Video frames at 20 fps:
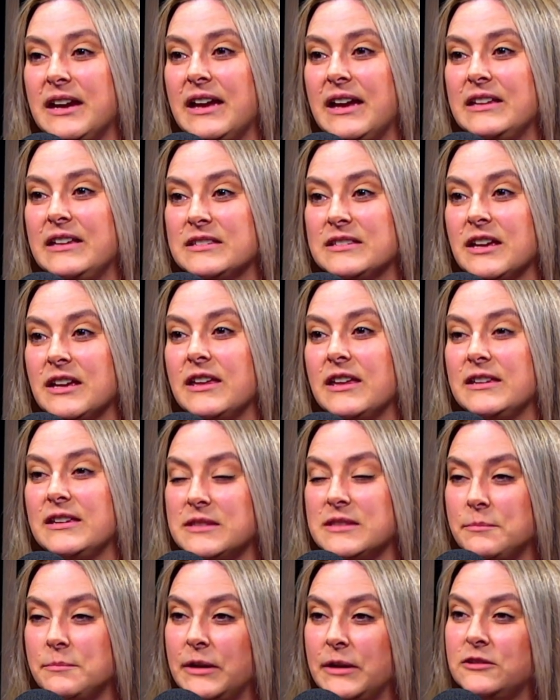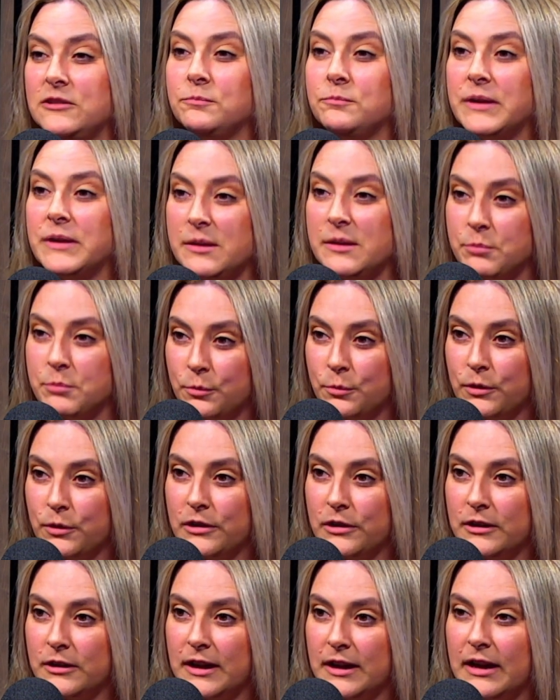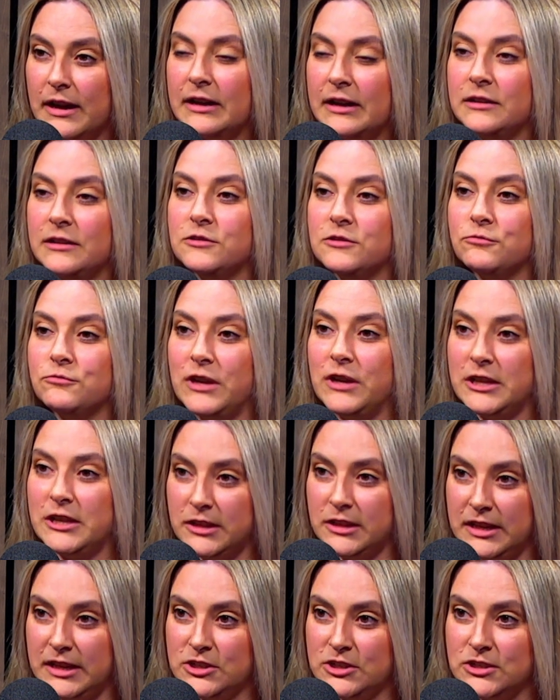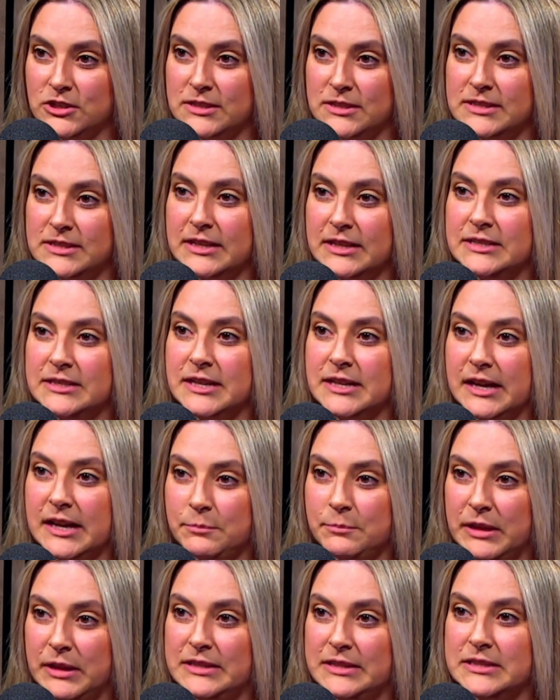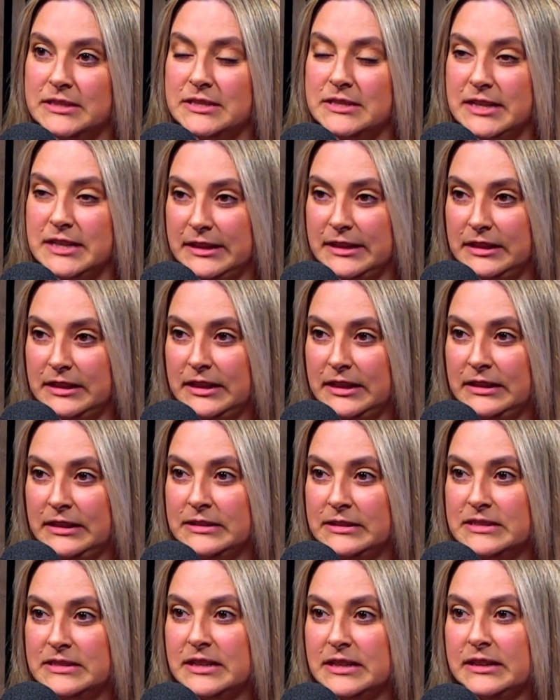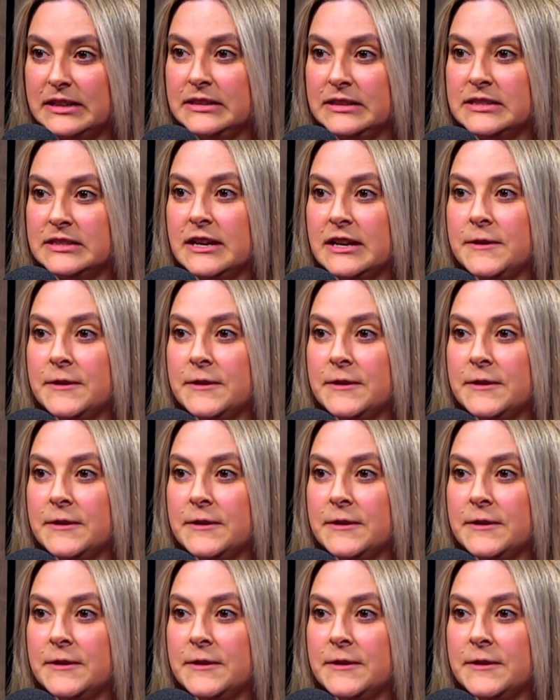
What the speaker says: it's the amount of paperwork and regulations and timelines and deadlines, and